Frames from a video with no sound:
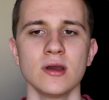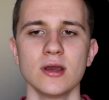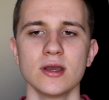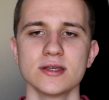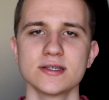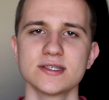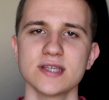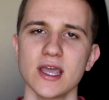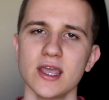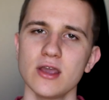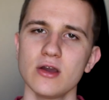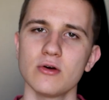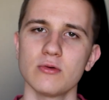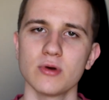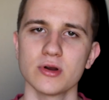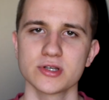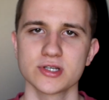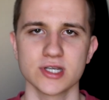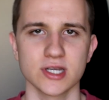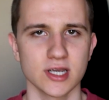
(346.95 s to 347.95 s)
Say you're
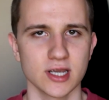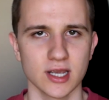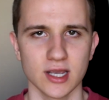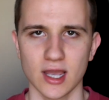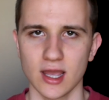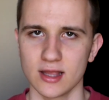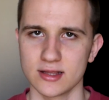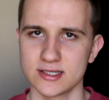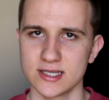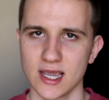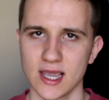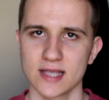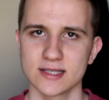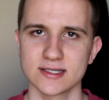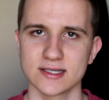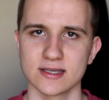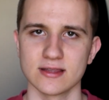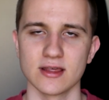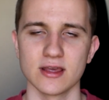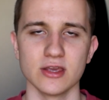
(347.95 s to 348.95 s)
watching a
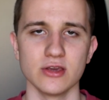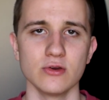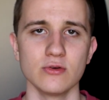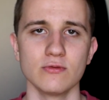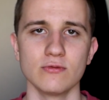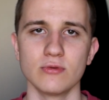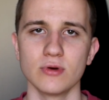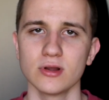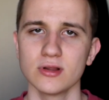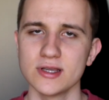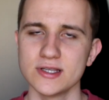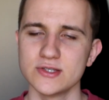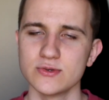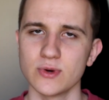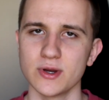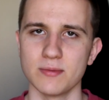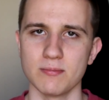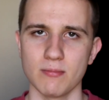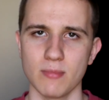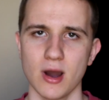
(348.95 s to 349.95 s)
dancer that you really do
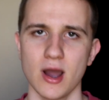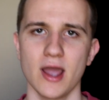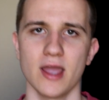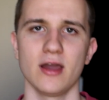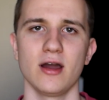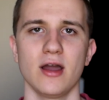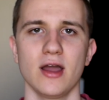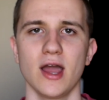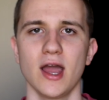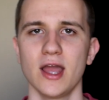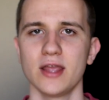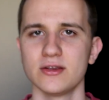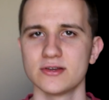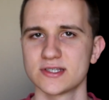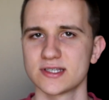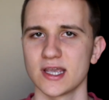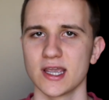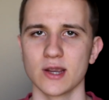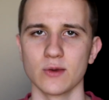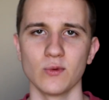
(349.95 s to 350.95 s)
admire and you're
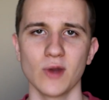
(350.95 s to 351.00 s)
saying,